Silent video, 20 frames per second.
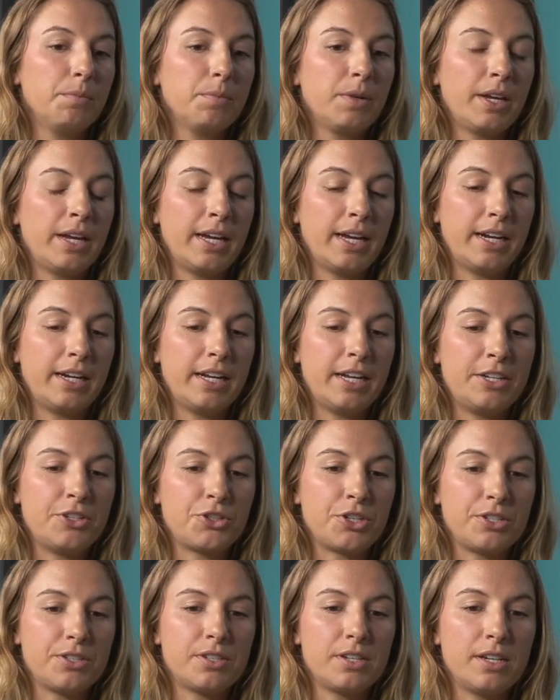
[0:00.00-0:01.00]
And it
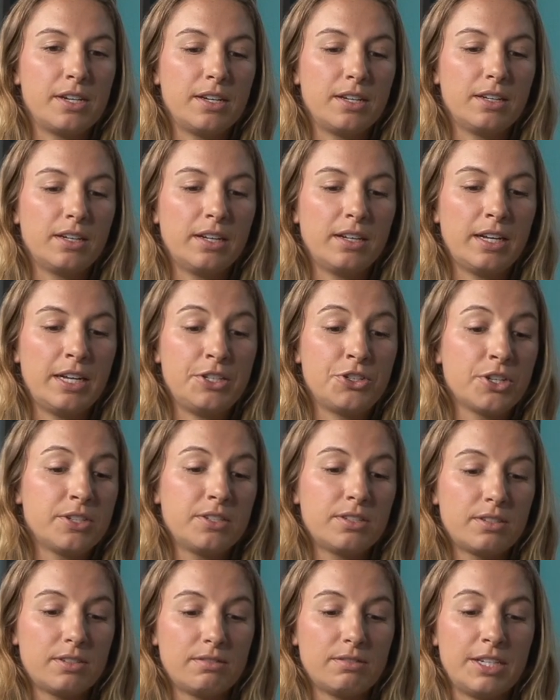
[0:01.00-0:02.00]
just
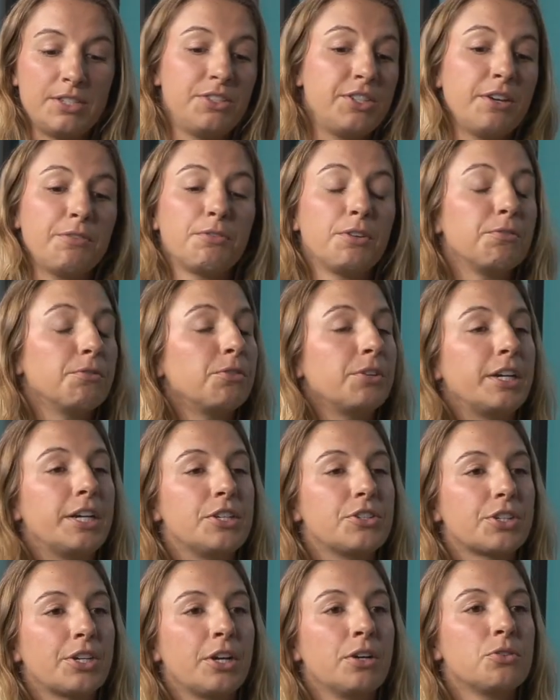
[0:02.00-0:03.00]
is different for
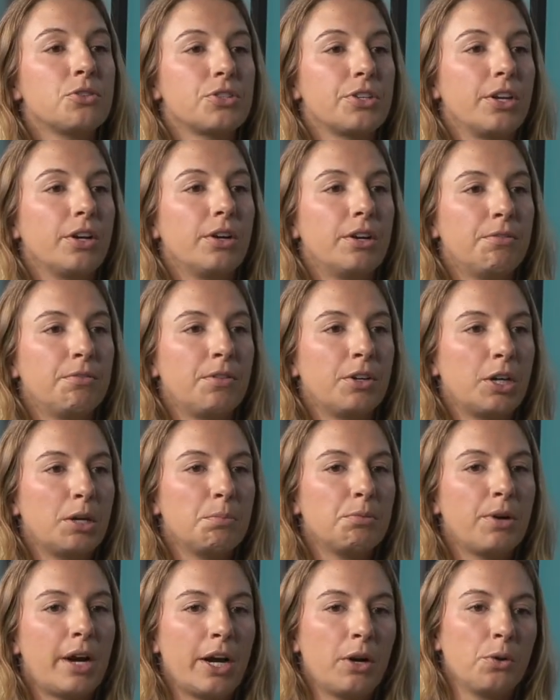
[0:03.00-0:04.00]
each coach though. If they're
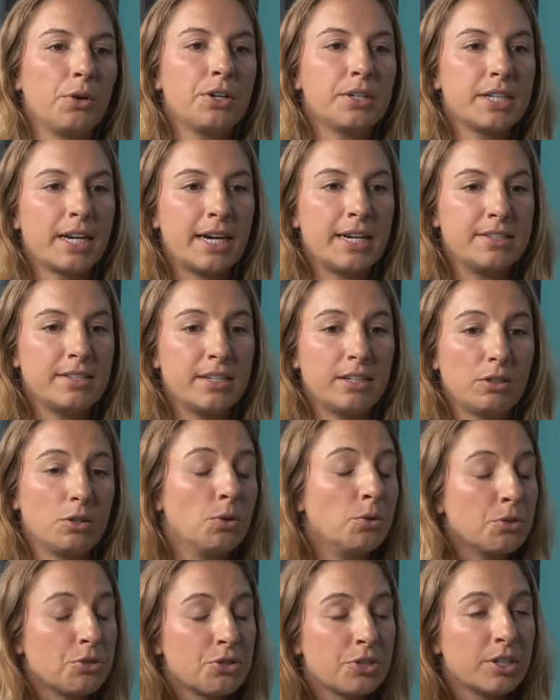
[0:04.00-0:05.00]
prioritizing
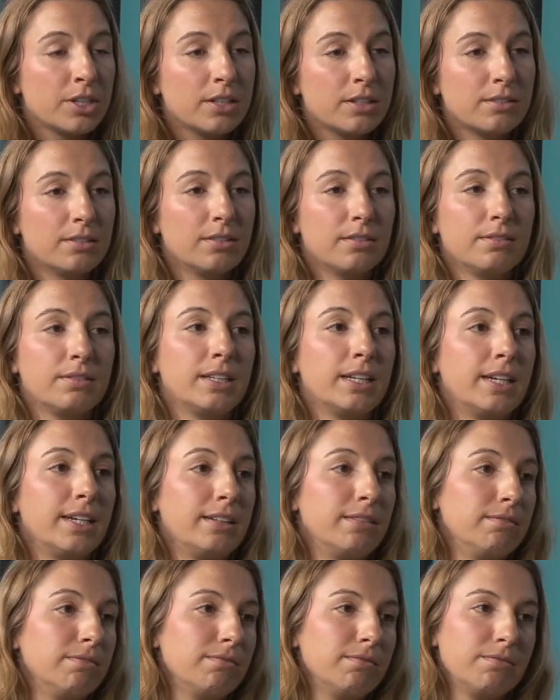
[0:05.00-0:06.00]
culture,
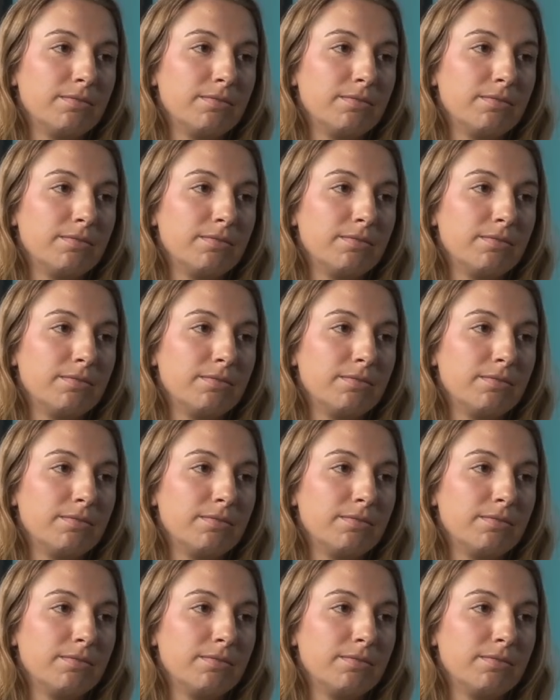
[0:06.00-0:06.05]
then